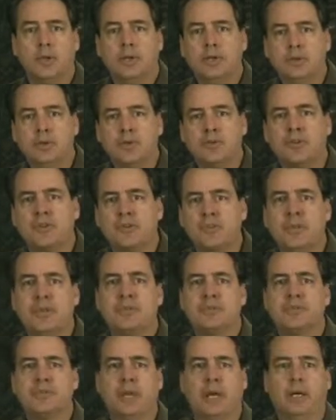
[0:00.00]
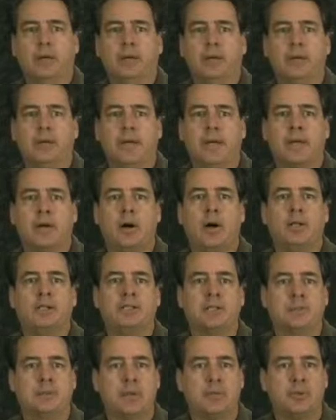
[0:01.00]
Joseph Smith said that on
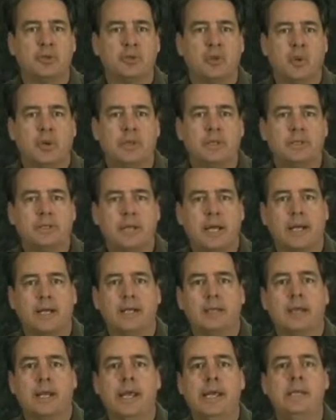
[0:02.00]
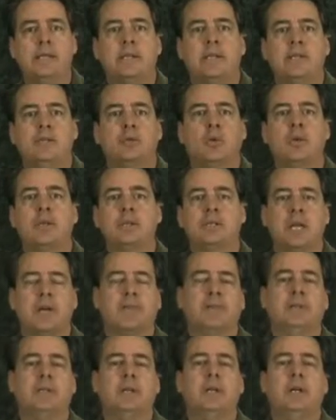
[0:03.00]
September 22,
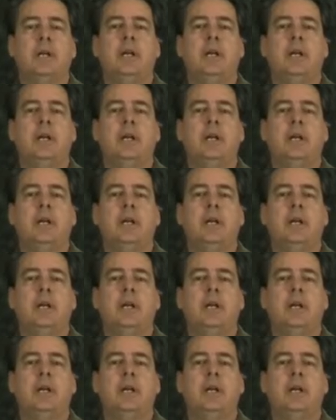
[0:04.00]
1827,